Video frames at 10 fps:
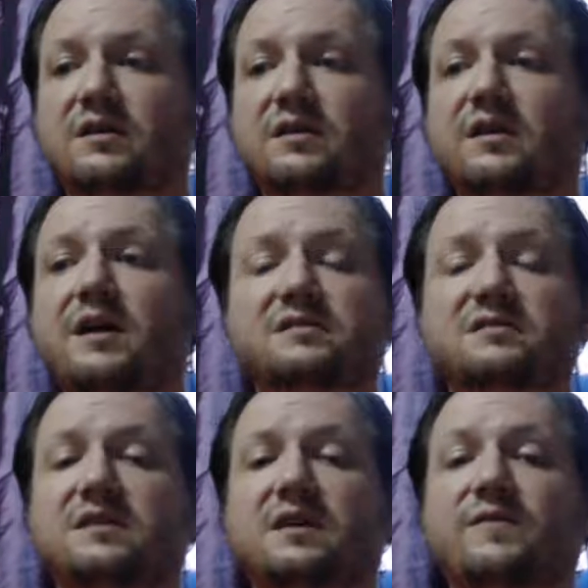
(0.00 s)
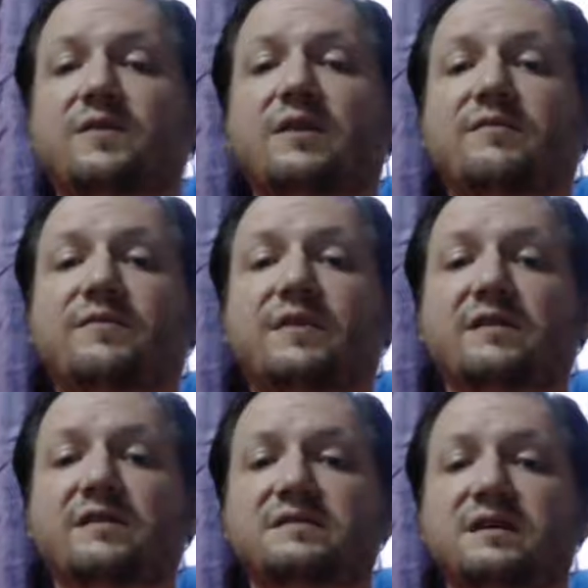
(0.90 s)
lust, if you have a friend
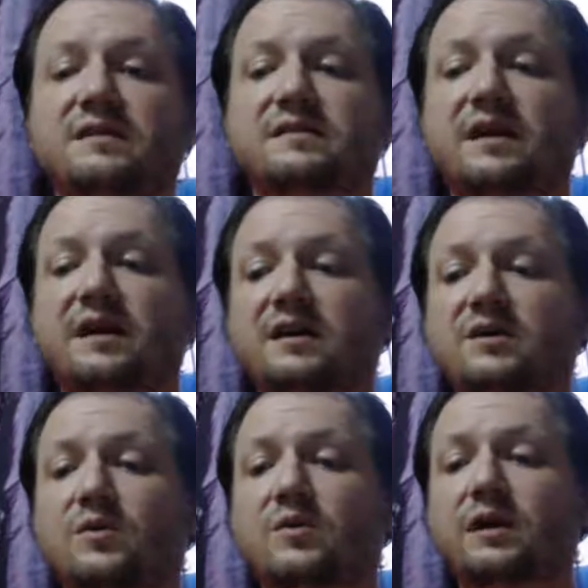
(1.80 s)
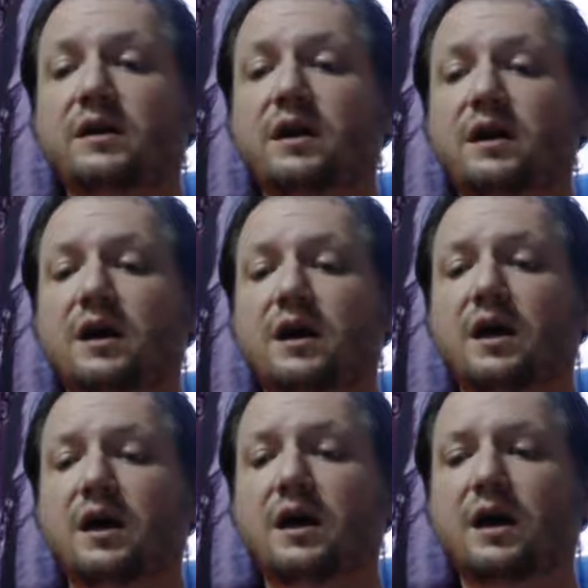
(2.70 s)
that says, hey, you know what?
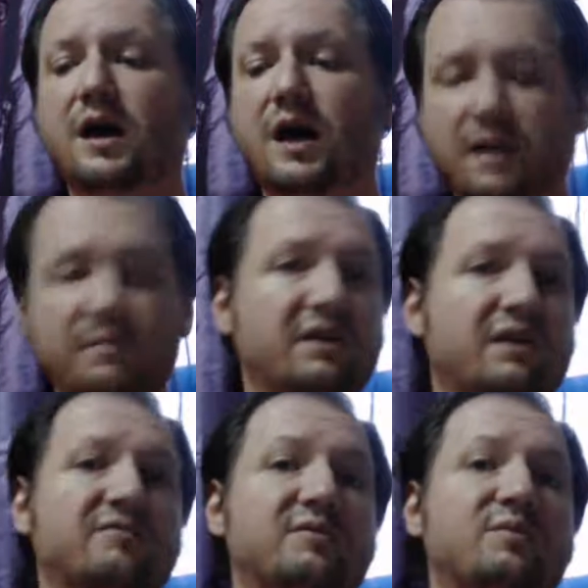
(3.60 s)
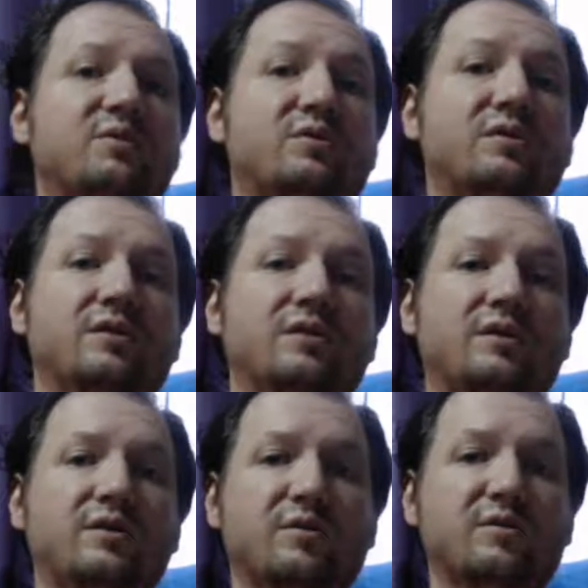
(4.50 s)
I'm uncomfortable
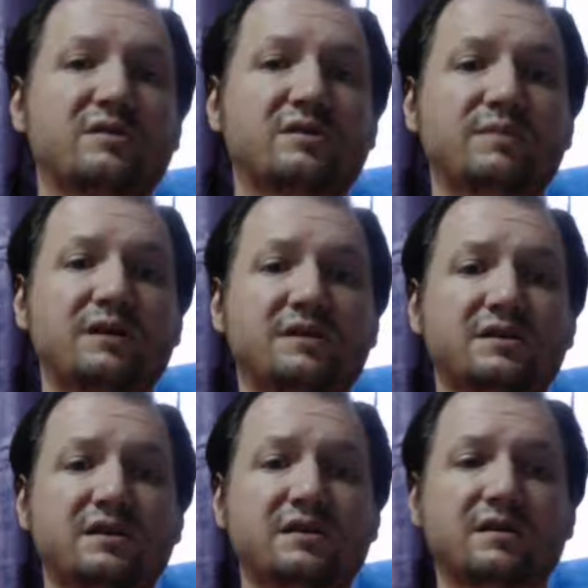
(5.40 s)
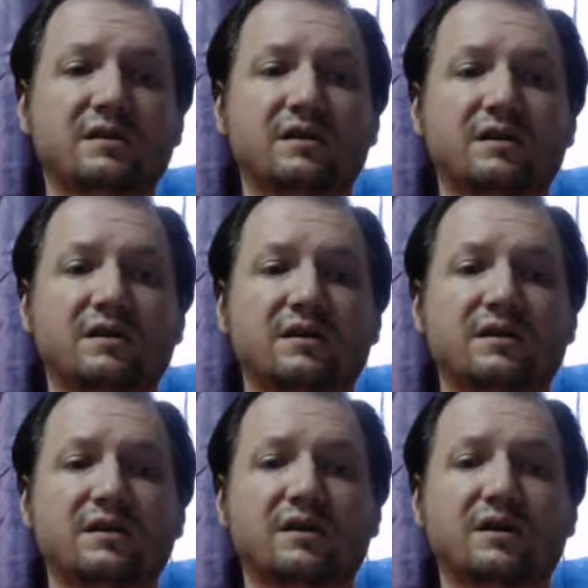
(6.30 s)
going to the beach.
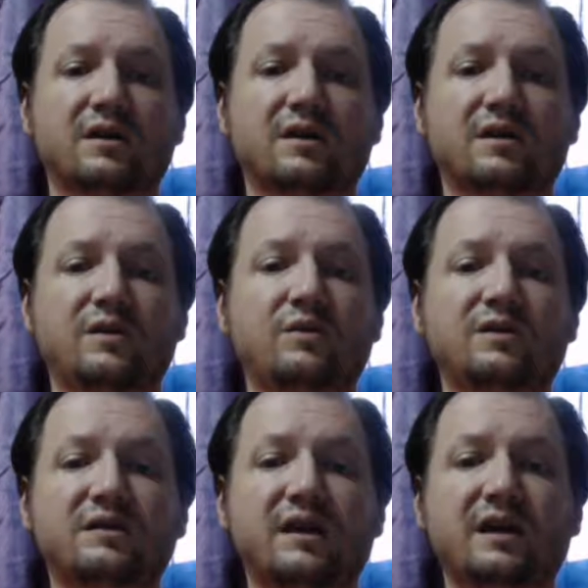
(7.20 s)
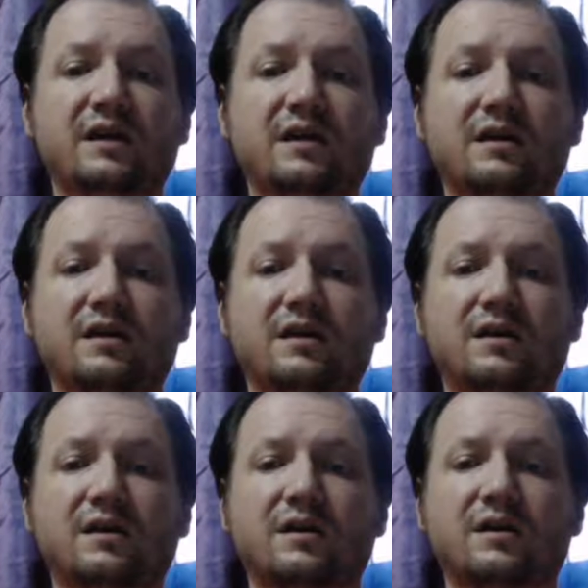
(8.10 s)
You can take
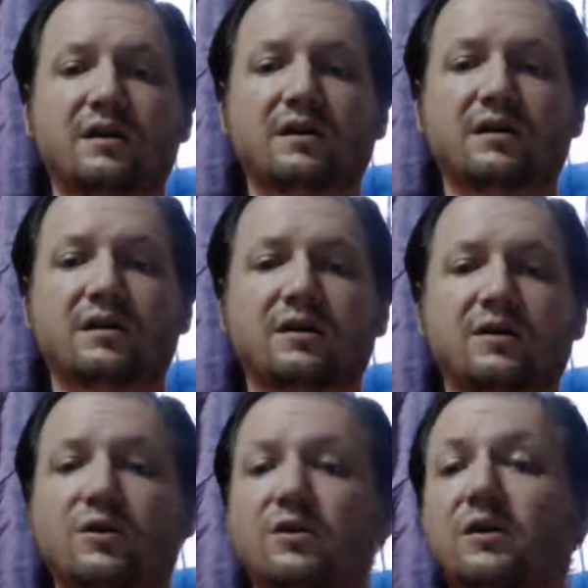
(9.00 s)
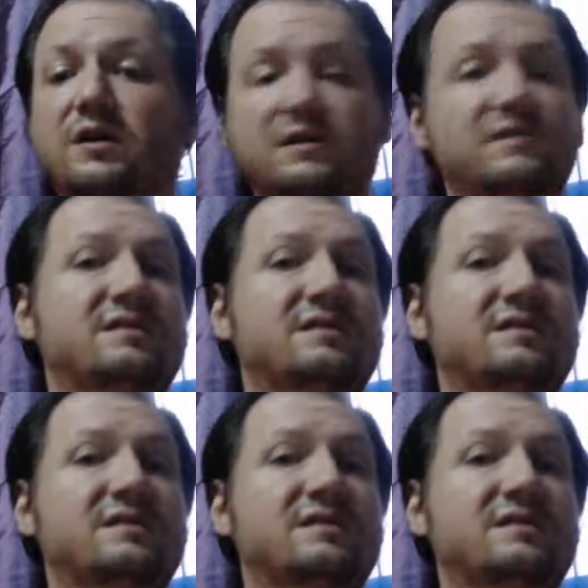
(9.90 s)
her or his